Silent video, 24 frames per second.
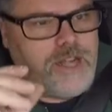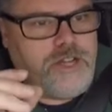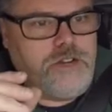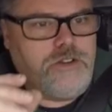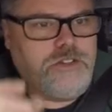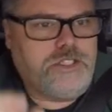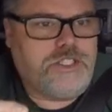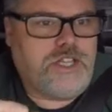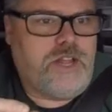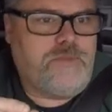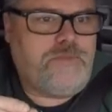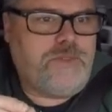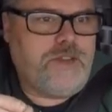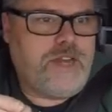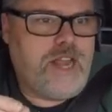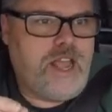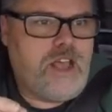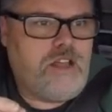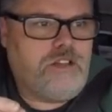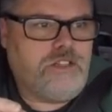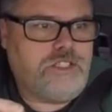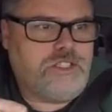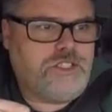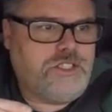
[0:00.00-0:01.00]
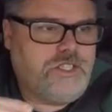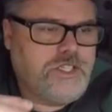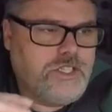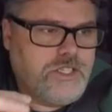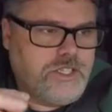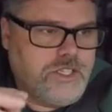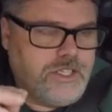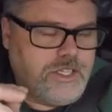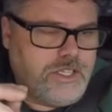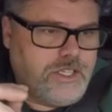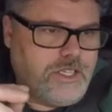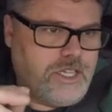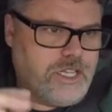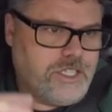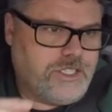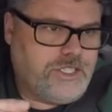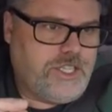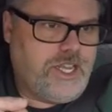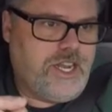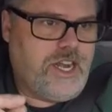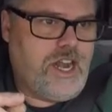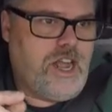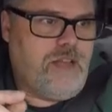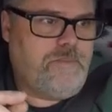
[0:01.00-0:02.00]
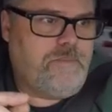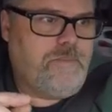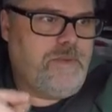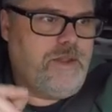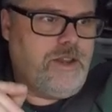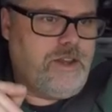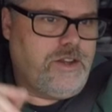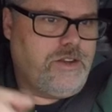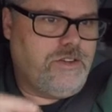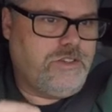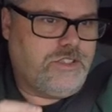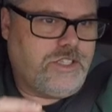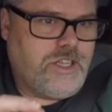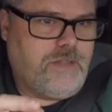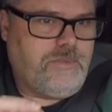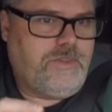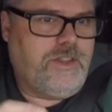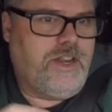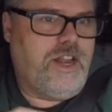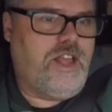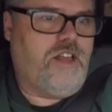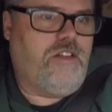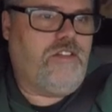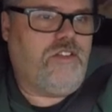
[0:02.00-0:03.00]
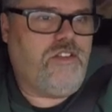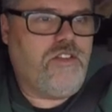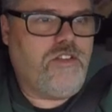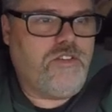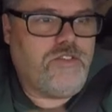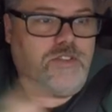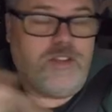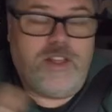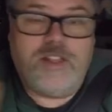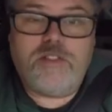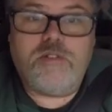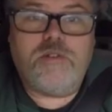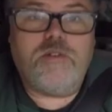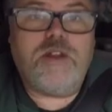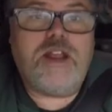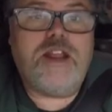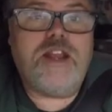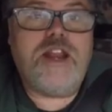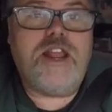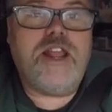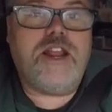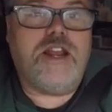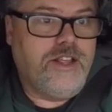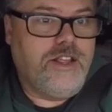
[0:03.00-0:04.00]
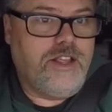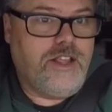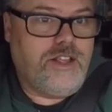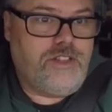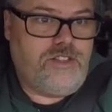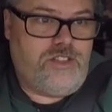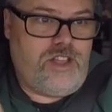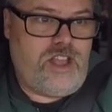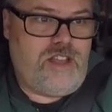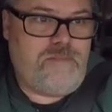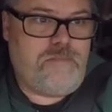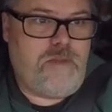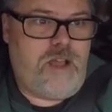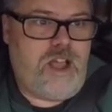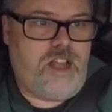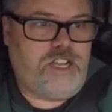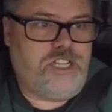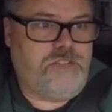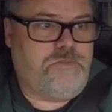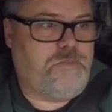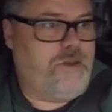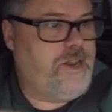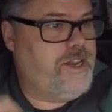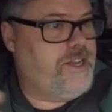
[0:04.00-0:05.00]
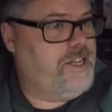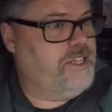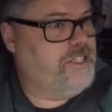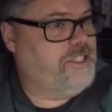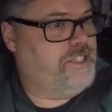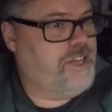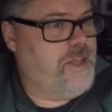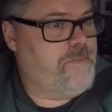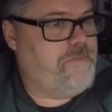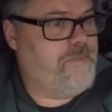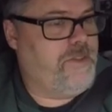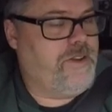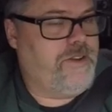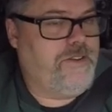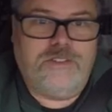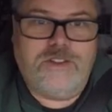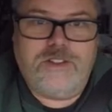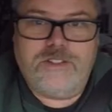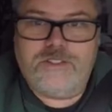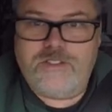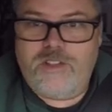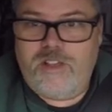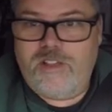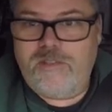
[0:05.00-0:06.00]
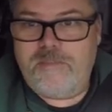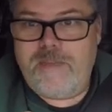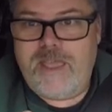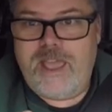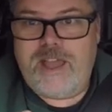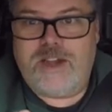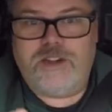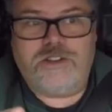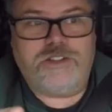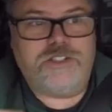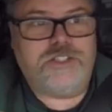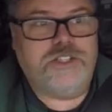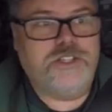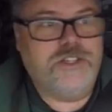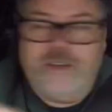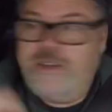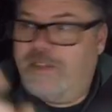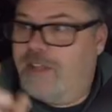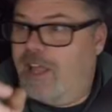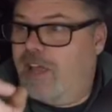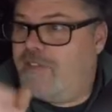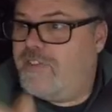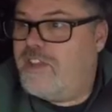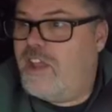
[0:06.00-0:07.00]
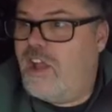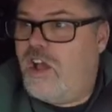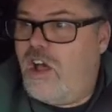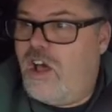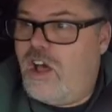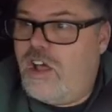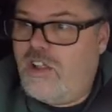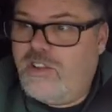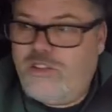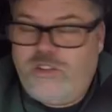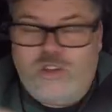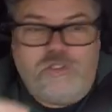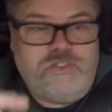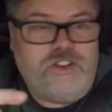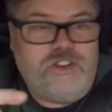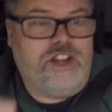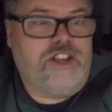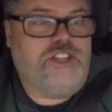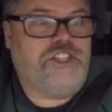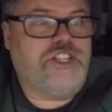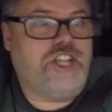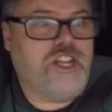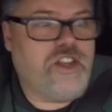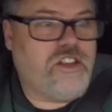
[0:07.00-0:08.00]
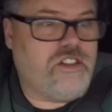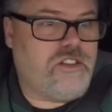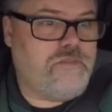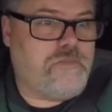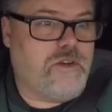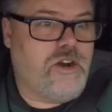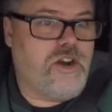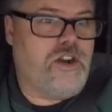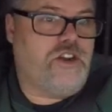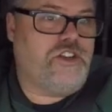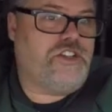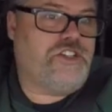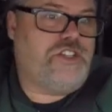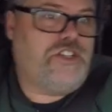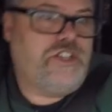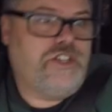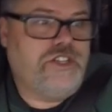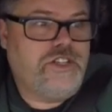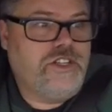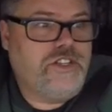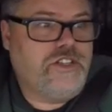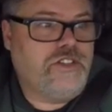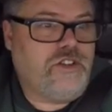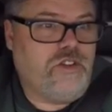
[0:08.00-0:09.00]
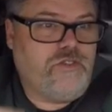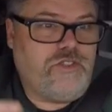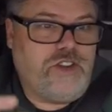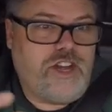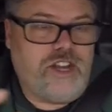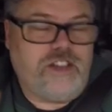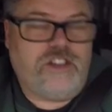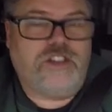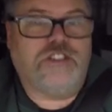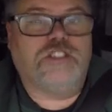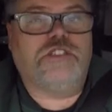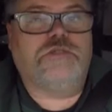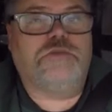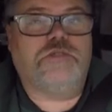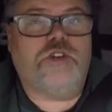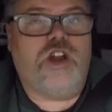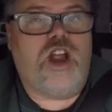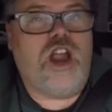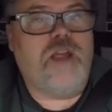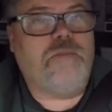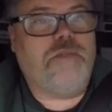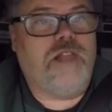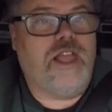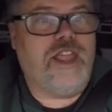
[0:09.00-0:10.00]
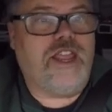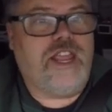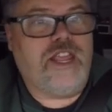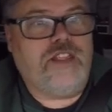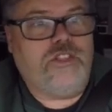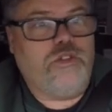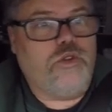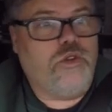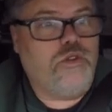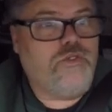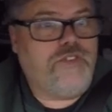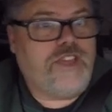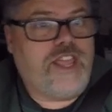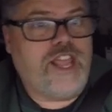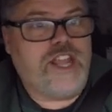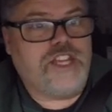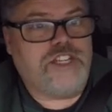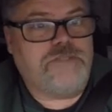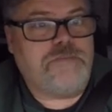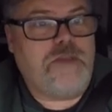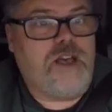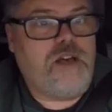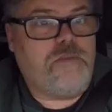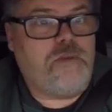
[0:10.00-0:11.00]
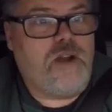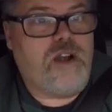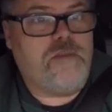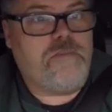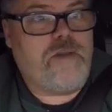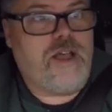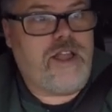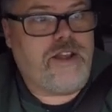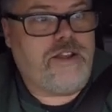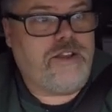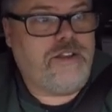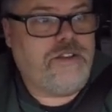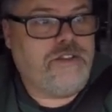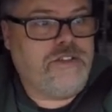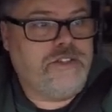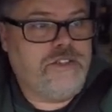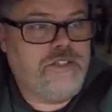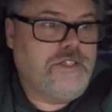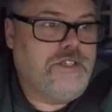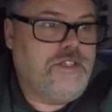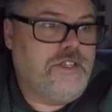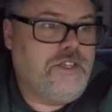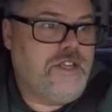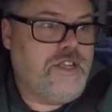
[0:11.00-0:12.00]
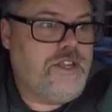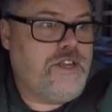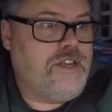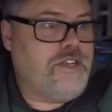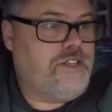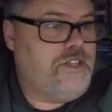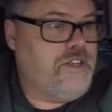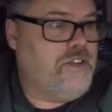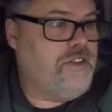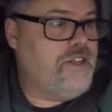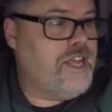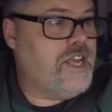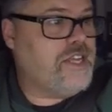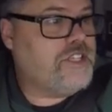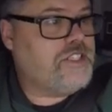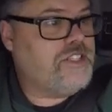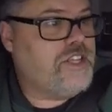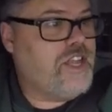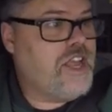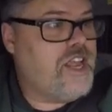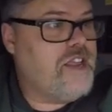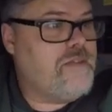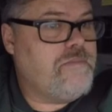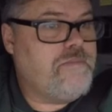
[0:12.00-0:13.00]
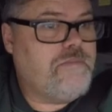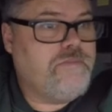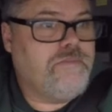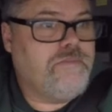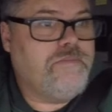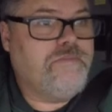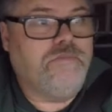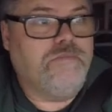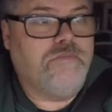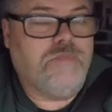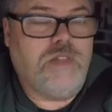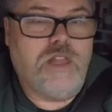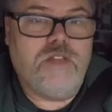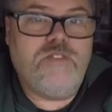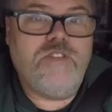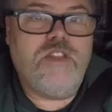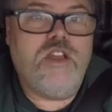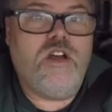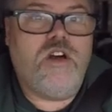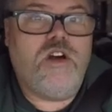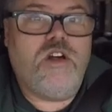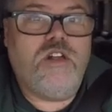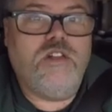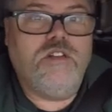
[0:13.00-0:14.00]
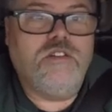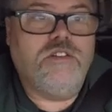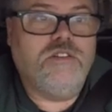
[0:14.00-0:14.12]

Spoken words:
do something else. Let's get up and do something else. So that's what I did. It's not much, but I did something. It's all that matters. Love y'all. Don't to check out the merch. Don't forget to subscribe, like, hit the notification bell bar button. And until next time, love y'all.